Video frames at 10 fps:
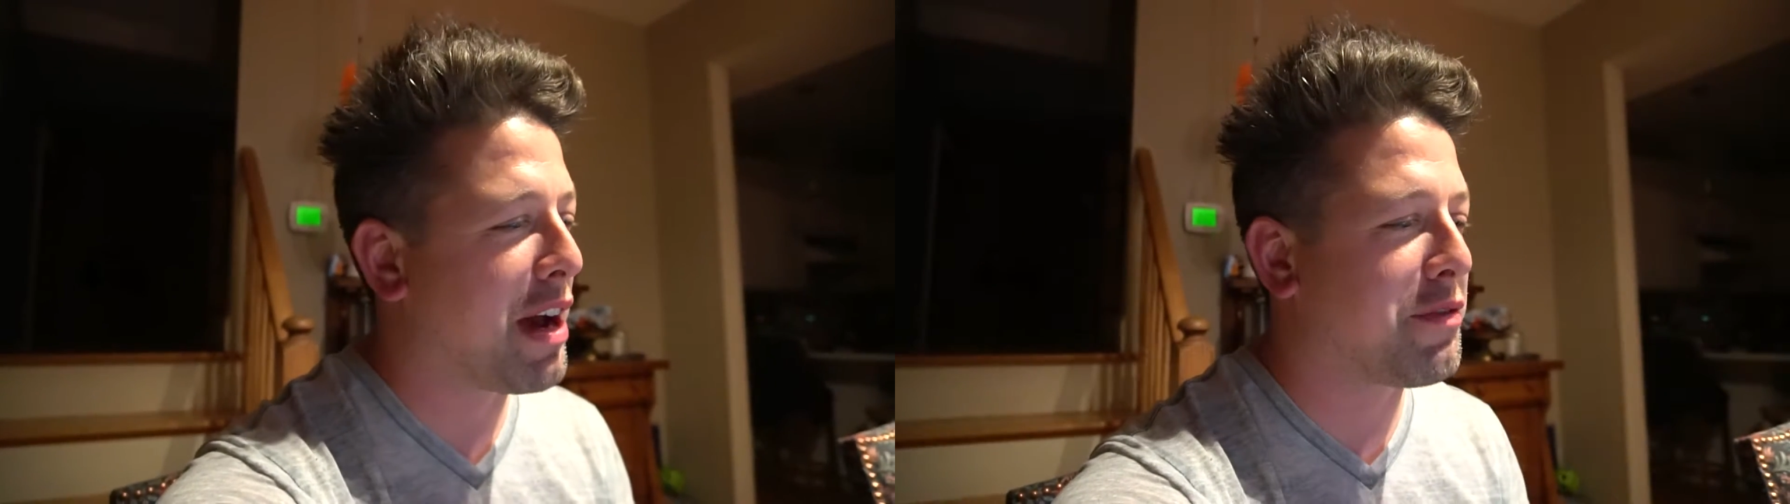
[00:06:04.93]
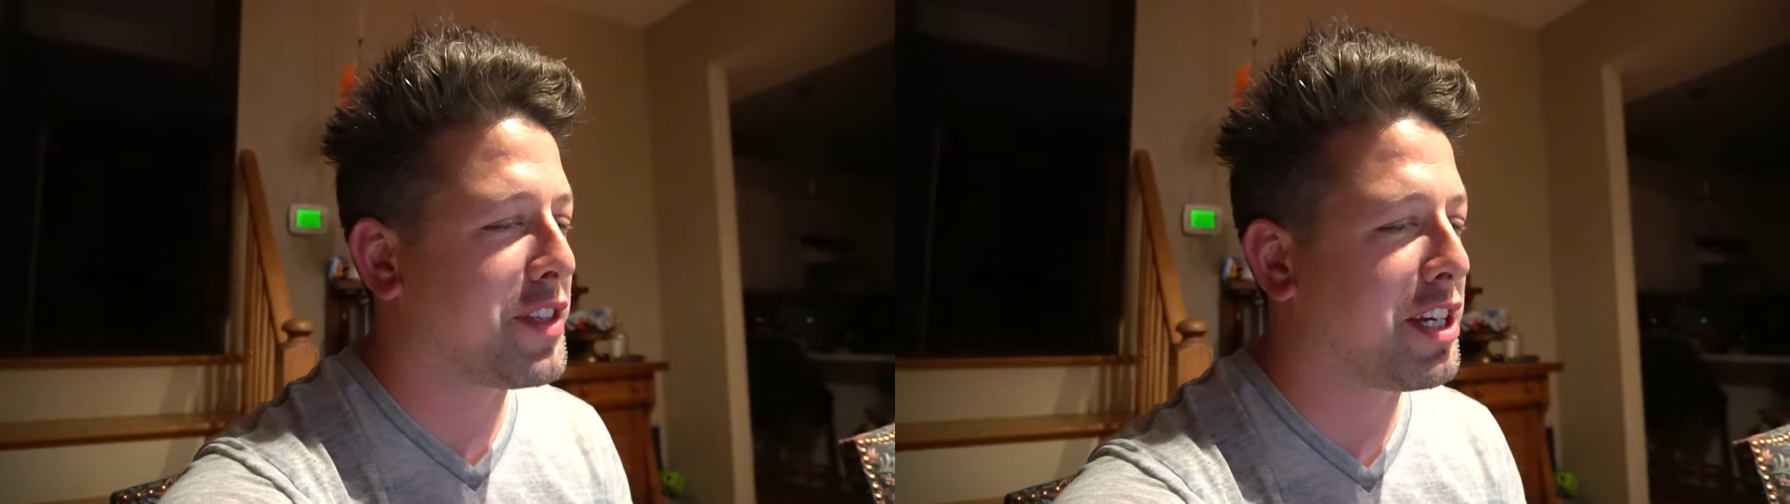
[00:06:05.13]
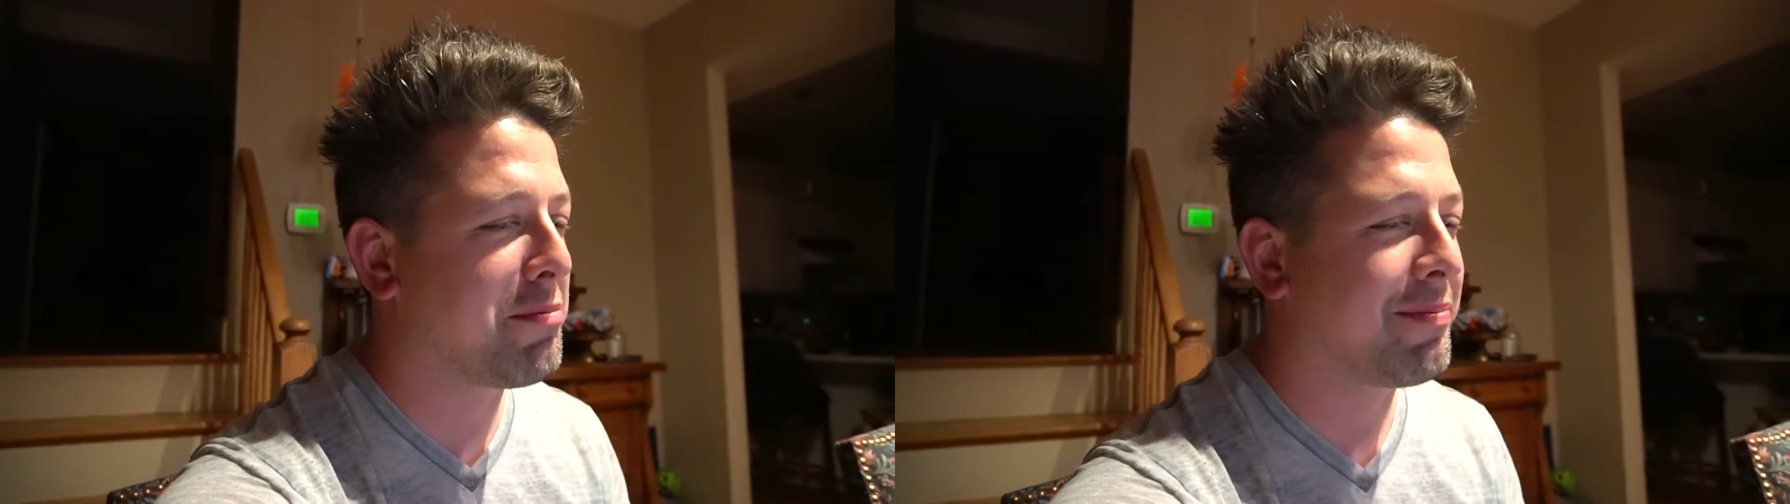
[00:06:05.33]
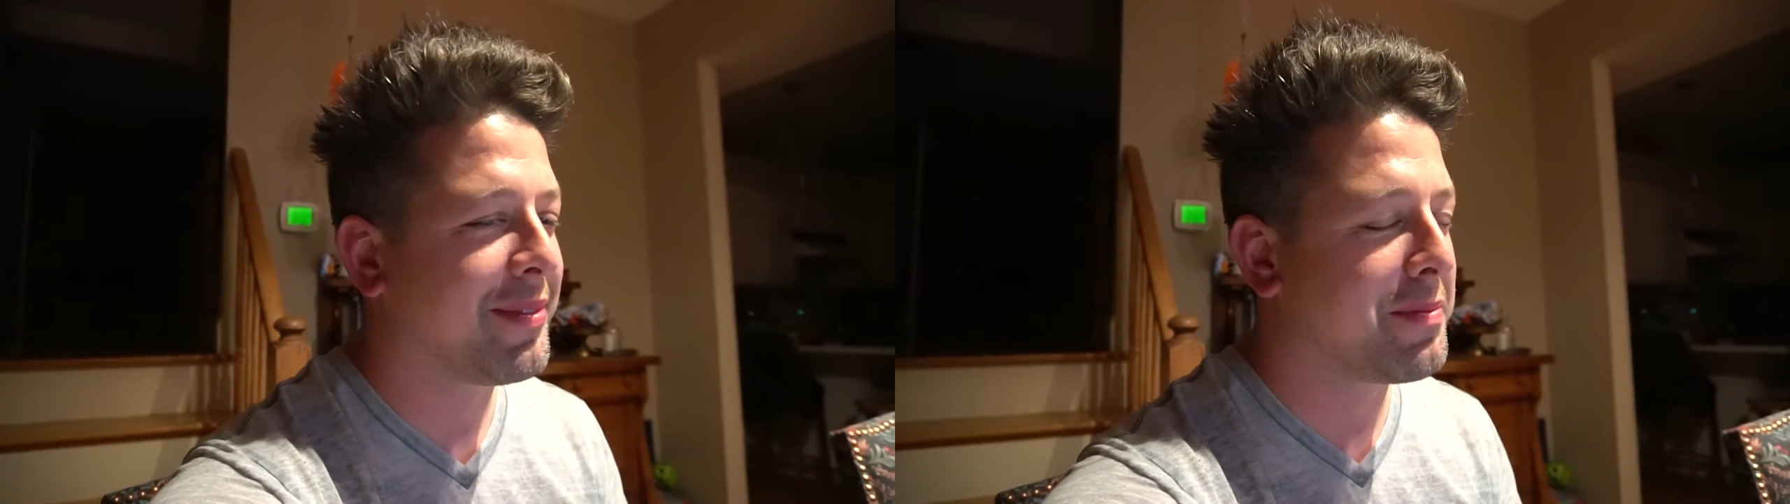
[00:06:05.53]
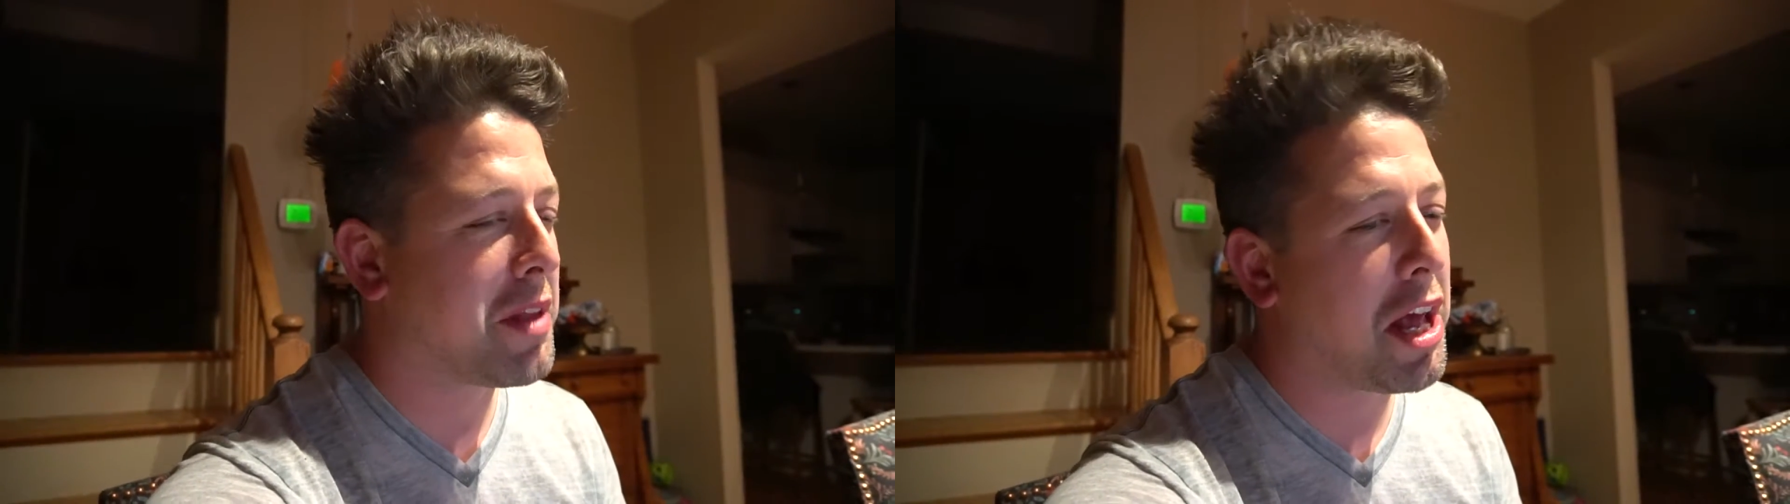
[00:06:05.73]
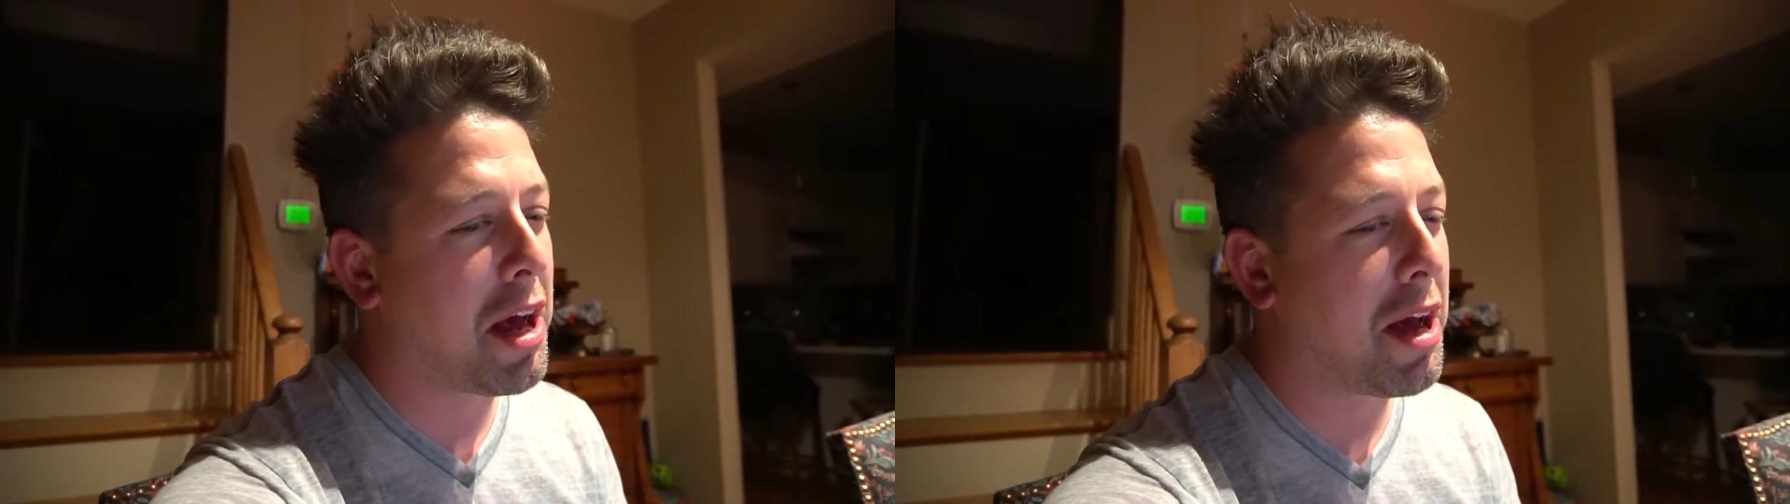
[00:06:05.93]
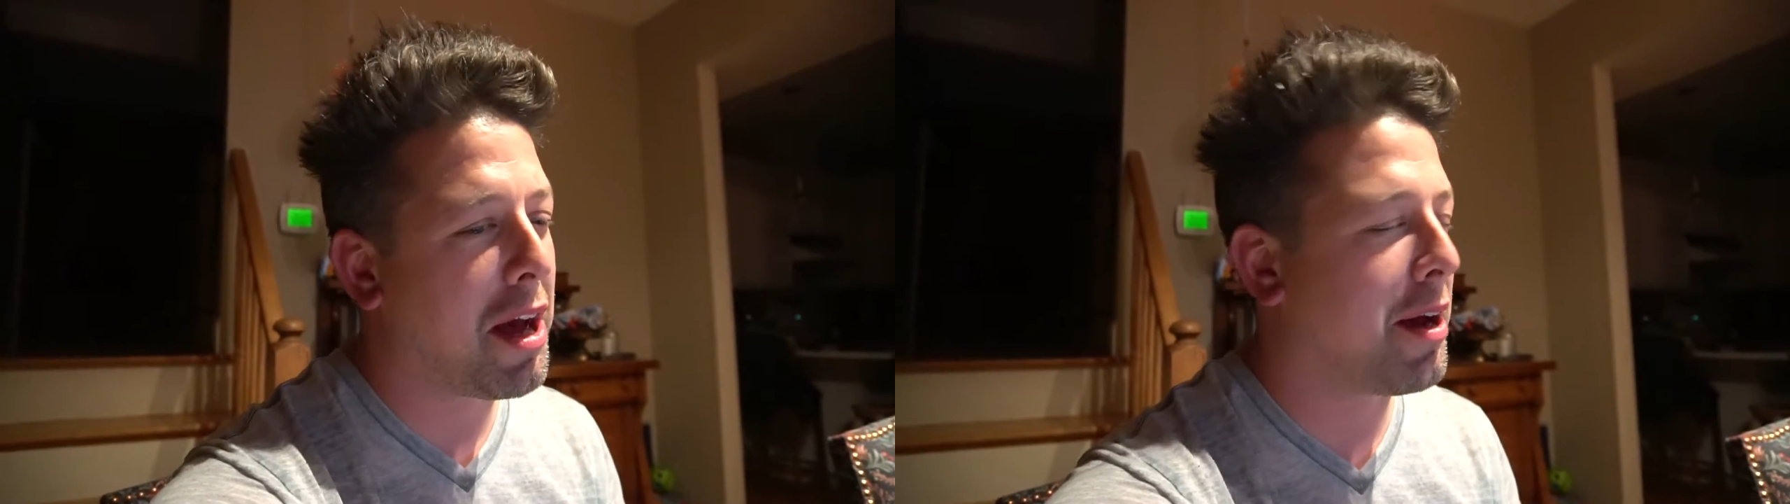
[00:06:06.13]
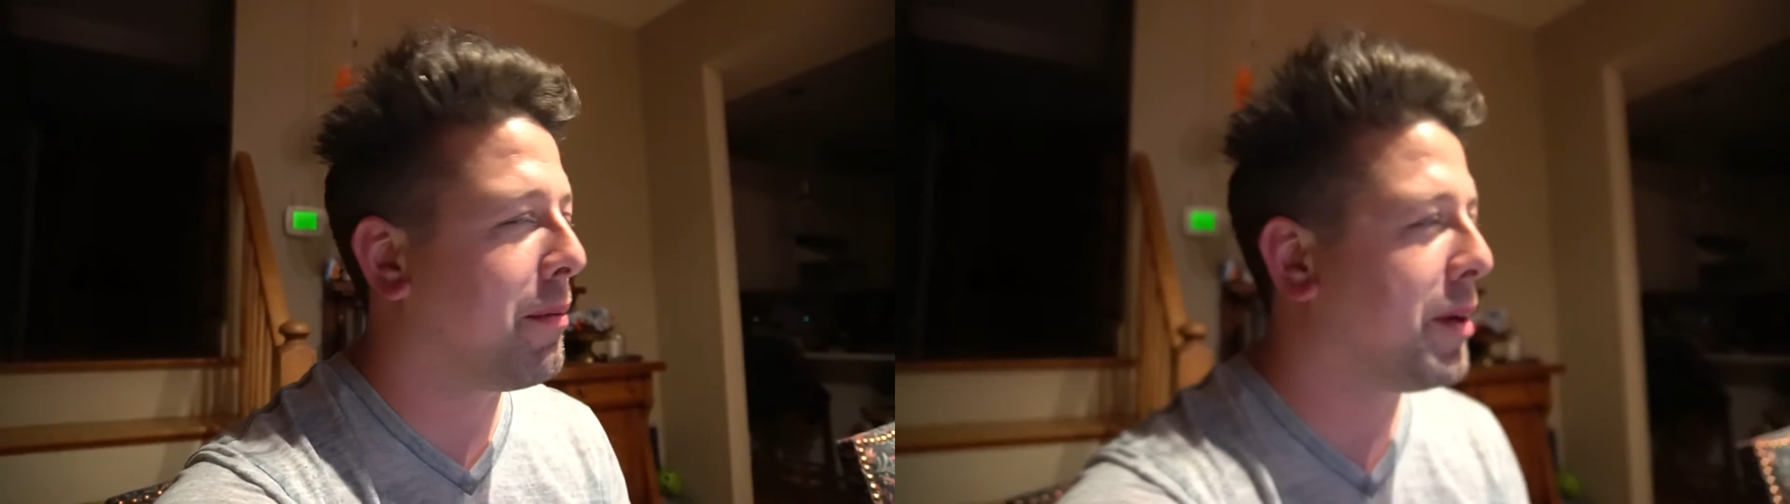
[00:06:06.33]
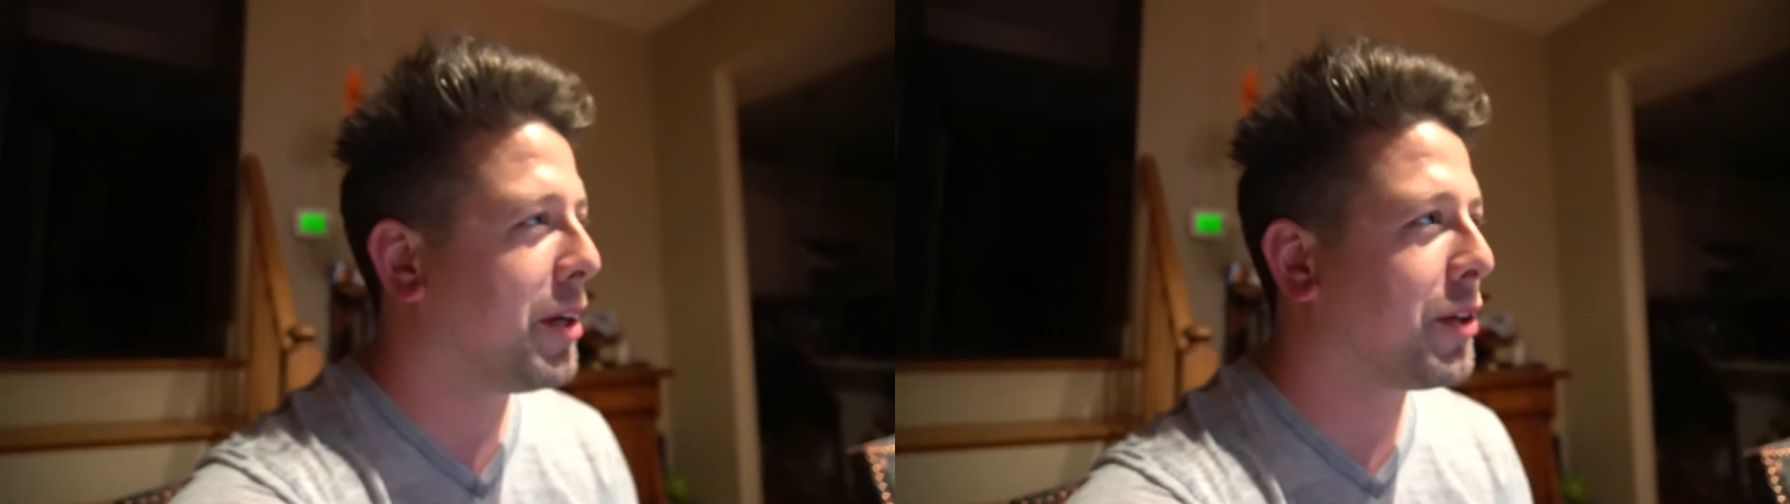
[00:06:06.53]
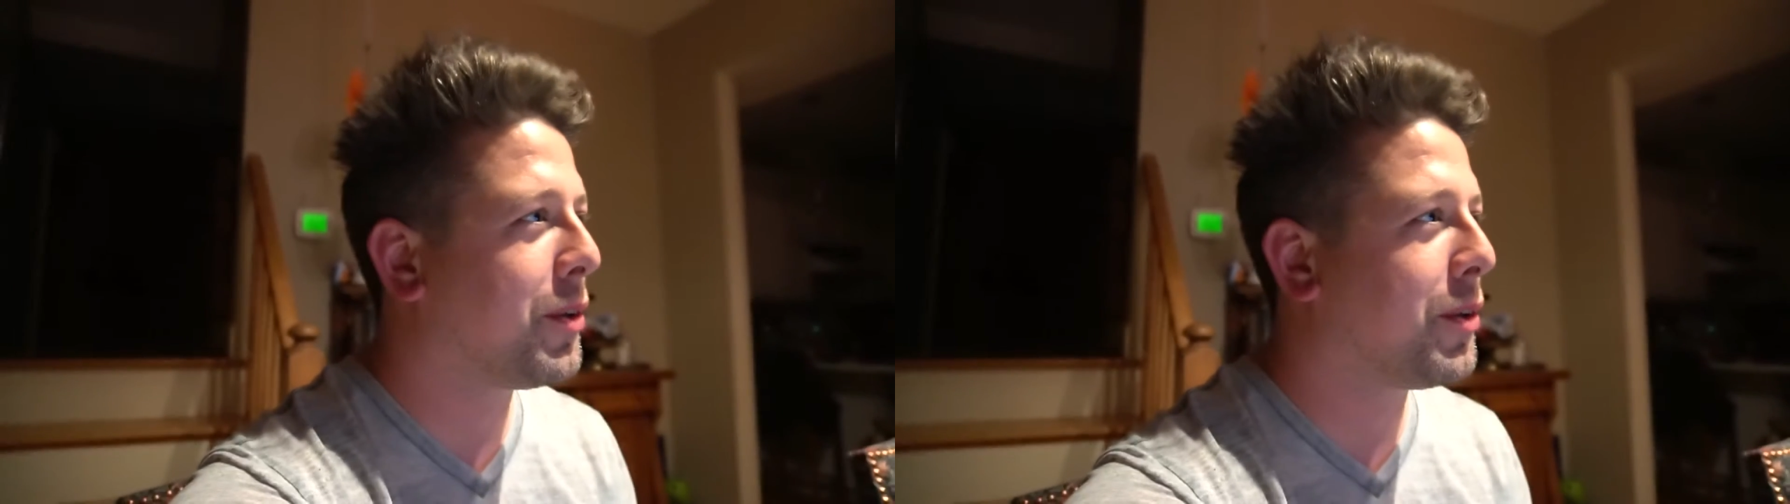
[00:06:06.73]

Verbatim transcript: FD. Uh,